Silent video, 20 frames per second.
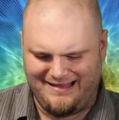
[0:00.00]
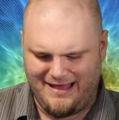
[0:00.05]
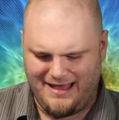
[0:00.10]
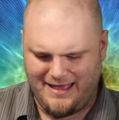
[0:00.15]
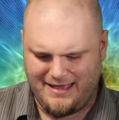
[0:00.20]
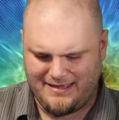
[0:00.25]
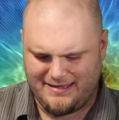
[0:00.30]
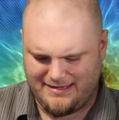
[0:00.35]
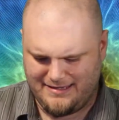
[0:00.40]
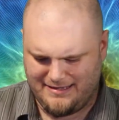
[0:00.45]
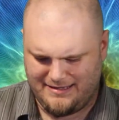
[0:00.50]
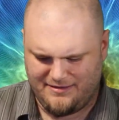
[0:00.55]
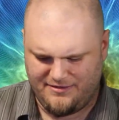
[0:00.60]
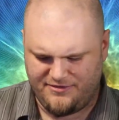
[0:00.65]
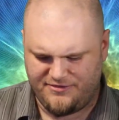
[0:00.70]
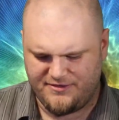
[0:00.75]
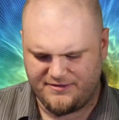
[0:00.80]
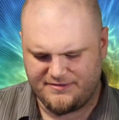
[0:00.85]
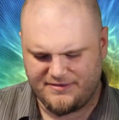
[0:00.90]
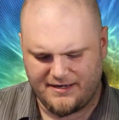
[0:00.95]
I
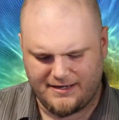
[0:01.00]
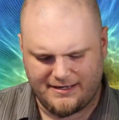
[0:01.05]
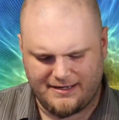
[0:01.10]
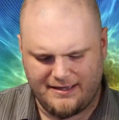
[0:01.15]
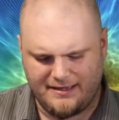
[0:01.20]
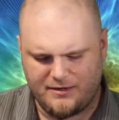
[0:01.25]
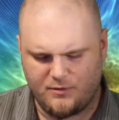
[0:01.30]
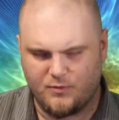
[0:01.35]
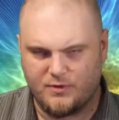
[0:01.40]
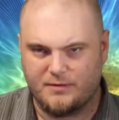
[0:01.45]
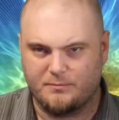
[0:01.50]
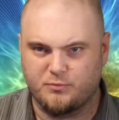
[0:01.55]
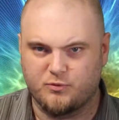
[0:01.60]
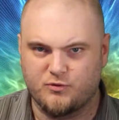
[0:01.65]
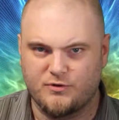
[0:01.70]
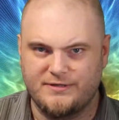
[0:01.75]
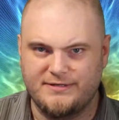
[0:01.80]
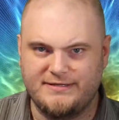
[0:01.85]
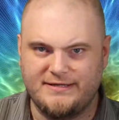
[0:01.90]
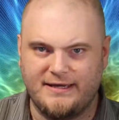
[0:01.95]
think that I kind of want to
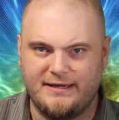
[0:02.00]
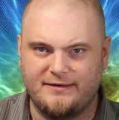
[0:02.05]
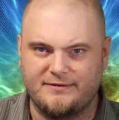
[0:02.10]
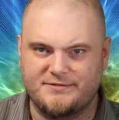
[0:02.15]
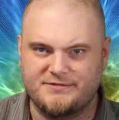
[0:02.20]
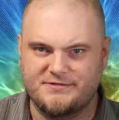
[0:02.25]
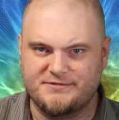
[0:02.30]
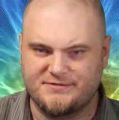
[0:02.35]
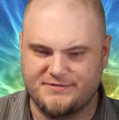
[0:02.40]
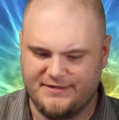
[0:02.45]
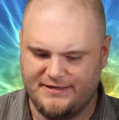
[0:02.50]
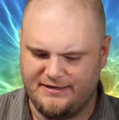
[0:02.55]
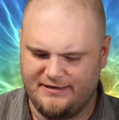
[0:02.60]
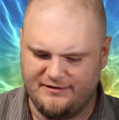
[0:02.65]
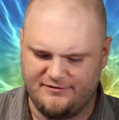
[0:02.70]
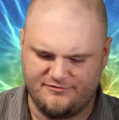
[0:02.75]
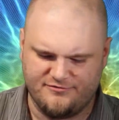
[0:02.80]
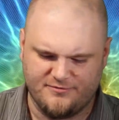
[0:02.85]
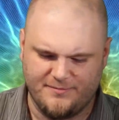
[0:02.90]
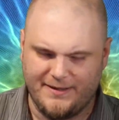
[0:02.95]
print out
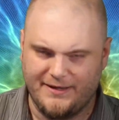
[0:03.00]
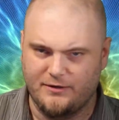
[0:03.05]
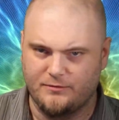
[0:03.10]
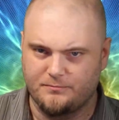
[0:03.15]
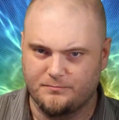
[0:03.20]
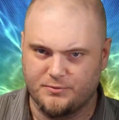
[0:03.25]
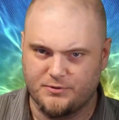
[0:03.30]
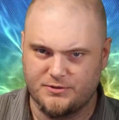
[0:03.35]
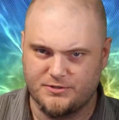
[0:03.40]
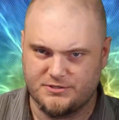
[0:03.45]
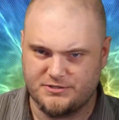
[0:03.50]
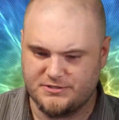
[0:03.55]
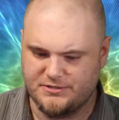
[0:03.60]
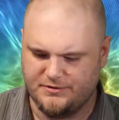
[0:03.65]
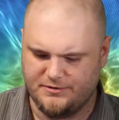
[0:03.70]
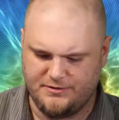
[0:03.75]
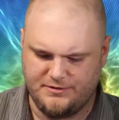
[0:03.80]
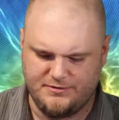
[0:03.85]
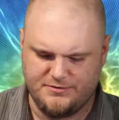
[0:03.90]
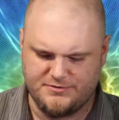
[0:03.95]
for my own
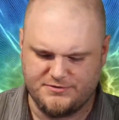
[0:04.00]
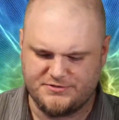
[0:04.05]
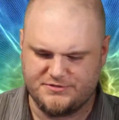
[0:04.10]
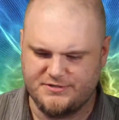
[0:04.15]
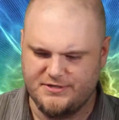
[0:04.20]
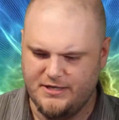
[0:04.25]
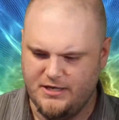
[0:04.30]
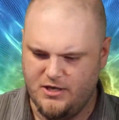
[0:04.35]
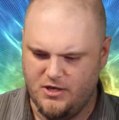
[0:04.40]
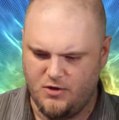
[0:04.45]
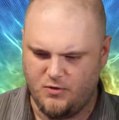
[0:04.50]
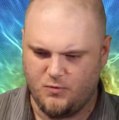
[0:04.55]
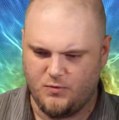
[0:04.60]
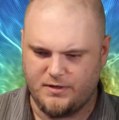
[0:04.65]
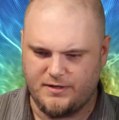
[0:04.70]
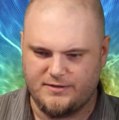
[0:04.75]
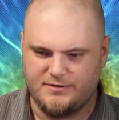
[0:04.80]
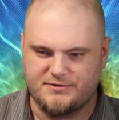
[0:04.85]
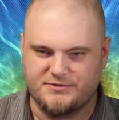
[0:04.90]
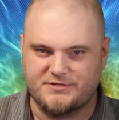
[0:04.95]
personal use
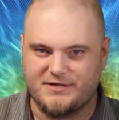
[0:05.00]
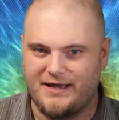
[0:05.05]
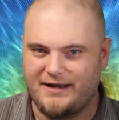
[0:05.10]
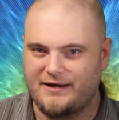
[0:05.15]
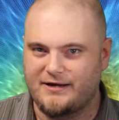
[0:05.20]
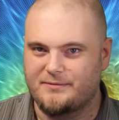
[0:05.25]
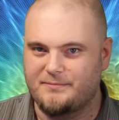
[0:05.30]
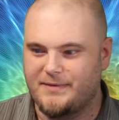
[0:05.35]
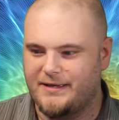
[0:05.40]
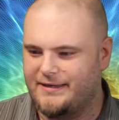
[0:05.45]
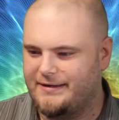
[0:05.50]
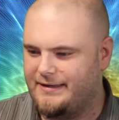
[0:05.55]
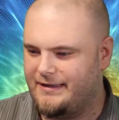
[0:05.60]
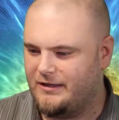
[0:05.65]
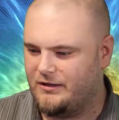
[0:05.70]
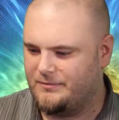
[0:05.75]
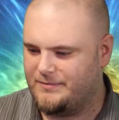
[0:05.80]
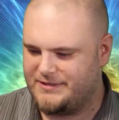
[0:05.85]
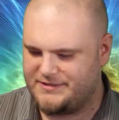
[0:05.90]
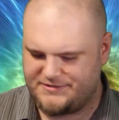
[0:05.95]
one of those Iron Man
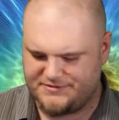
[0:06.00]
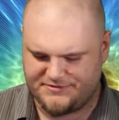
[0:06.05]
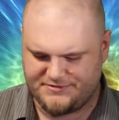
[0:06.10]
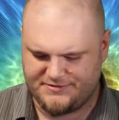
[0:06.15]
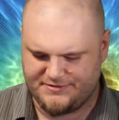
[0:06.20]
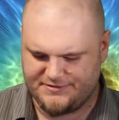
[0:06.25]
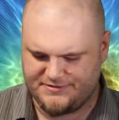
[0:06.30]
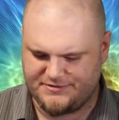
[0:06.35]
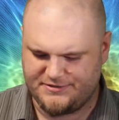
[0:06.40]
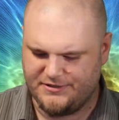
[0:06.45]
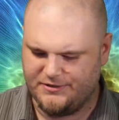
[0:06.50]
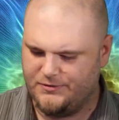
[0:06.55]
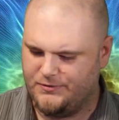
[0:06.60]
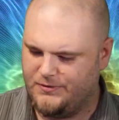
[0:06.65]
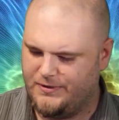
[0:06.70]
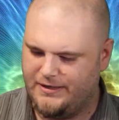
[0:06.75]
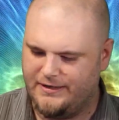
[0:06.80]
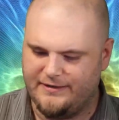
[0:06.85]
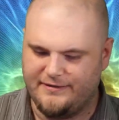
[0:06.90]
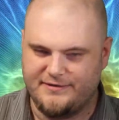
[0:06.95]
helmets.
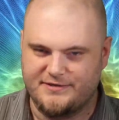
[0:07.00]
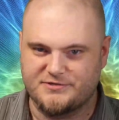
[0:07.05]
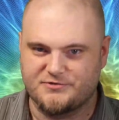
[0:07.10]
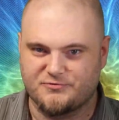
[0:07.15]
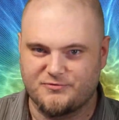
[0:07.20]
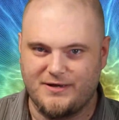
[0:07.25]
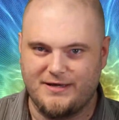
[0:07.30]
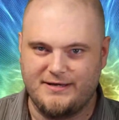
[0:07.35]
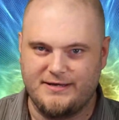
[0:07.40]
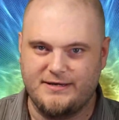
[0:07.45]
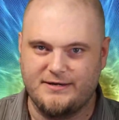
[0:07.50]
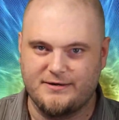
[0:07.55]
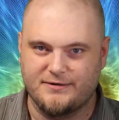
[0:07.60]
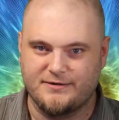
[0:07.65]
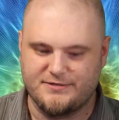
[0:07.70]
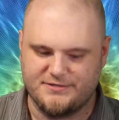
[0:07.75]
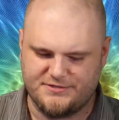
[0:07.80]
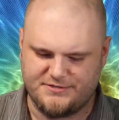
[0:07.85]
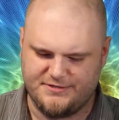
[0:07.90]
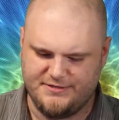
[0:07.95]
So this red here
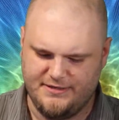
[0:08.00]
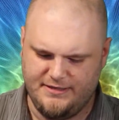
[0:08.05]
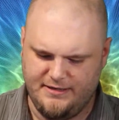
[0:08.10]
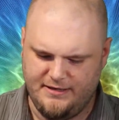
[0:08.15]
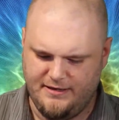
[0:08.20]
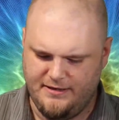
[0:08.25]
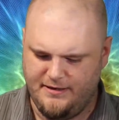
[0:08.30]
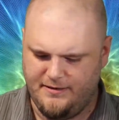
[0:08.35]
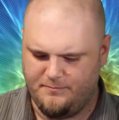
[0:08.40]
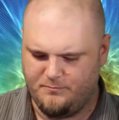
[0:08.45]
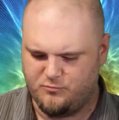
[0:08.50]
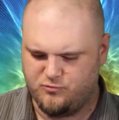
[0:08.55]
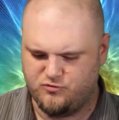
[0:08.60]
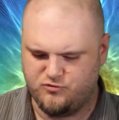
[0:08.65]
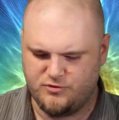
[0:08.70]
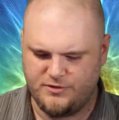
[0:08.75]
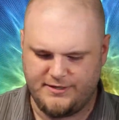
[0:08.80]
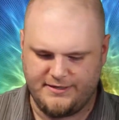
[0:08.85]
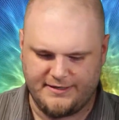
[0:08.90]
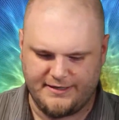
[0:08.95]
is
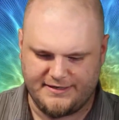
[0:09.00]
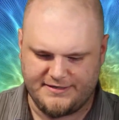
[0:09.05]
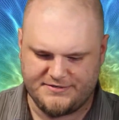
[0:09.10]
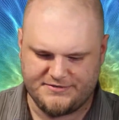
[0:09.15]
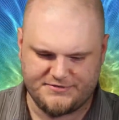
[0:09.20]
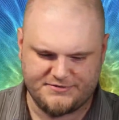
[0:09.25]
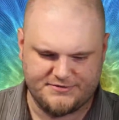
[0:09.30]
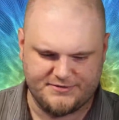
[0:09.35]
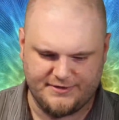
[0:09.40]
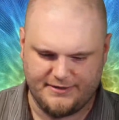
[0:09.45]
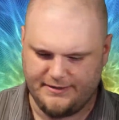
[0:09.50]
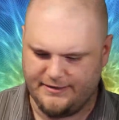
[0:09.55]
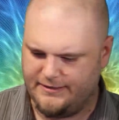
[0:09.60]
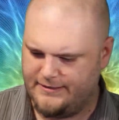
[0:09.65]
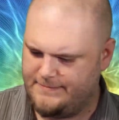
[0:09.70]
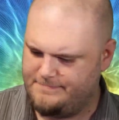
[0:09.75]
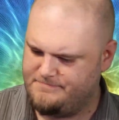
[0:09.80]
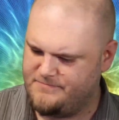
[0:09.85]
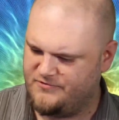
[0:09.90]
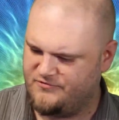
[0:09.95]
pretty nice.
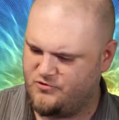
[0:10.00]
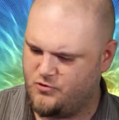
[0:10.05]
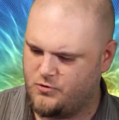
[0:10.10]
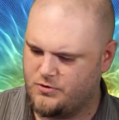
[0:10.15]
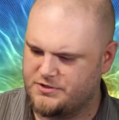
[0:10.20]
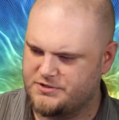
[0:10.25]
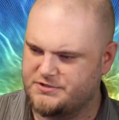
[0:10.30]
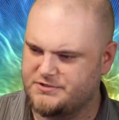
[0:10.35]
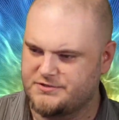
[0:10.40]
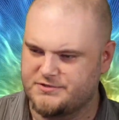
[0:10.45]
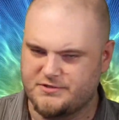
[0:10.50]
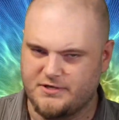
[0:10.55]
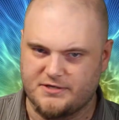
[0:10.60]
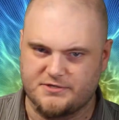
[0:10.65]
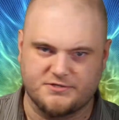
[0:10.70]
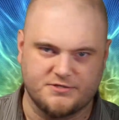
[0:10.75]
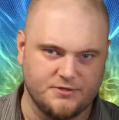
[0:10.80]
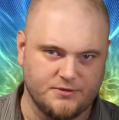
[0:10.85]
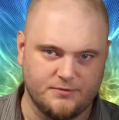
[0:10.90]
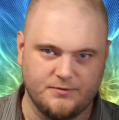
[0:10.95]
Of course, there's
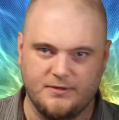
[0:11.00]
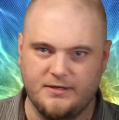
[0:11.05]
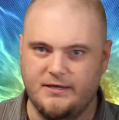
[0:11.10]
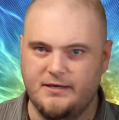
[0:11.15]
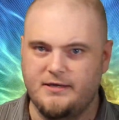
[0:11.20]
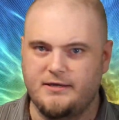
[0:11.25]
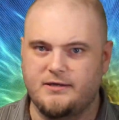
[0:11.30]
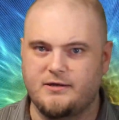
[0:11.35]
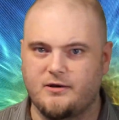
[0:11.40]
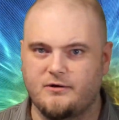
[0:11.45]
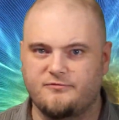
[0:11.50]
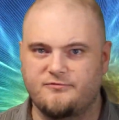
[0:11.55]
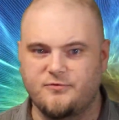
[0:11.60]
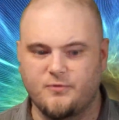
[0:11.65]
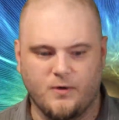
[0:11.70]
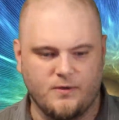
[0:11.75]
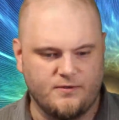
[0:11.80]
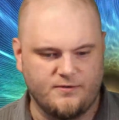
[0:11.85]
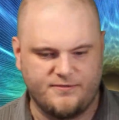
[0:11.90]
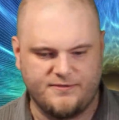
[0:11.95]
also a
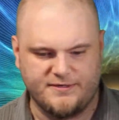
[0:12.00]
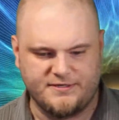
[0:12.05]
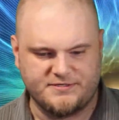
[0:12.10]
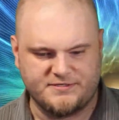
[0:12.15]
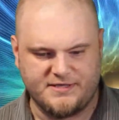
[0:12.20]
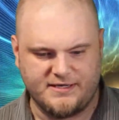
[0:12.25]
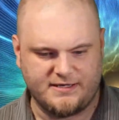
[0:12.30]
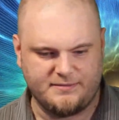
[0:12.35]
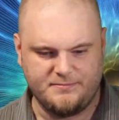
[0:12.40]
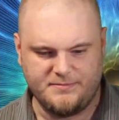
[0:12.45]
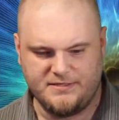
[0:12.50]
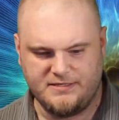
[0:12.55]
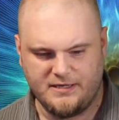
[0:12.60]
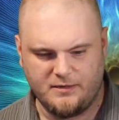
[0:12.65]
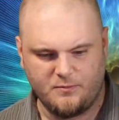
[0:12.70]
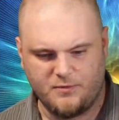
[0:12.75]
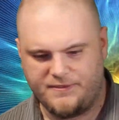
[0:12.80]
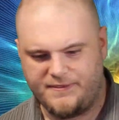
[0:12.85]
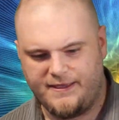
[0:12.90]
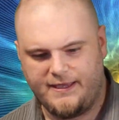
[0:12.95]
few other things that can be
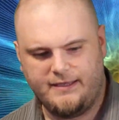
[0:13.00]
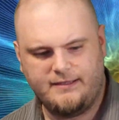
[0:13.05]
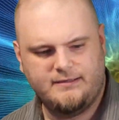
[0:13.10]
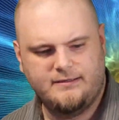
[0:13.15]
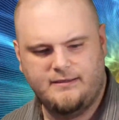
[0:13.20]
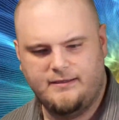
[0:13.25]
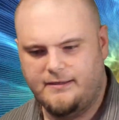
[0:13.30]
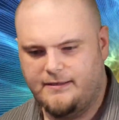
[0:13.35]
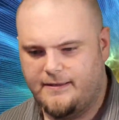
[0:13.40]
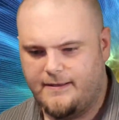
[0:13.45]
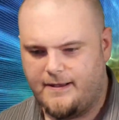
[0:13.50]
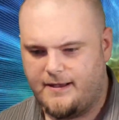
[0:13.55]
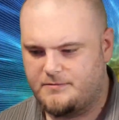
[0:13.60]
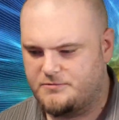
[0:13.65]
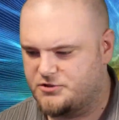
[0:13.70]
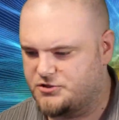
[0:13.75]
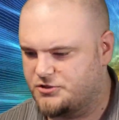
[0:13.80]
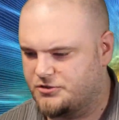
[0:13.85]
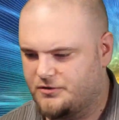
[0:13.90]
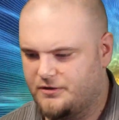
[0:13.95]
done with that.
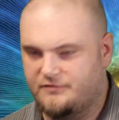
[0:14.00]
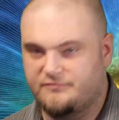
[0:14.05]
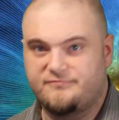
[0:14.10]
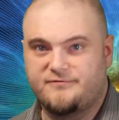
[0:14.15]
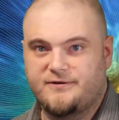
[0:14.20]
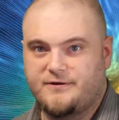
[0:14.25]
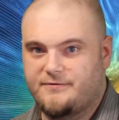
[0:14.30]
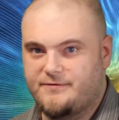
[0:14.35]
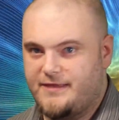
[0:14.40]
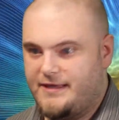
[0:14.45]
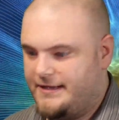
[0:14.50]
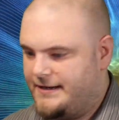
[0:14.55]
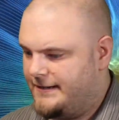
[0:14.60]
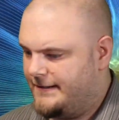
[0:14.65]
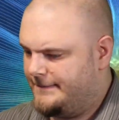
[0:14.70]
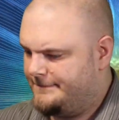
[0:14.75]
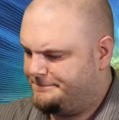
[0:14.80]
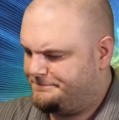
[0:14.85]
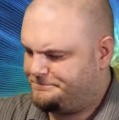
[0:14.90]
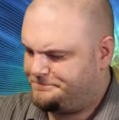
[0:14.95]
I'm sure I'll figure that
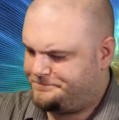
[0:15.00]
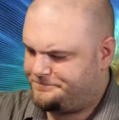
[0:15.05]
out.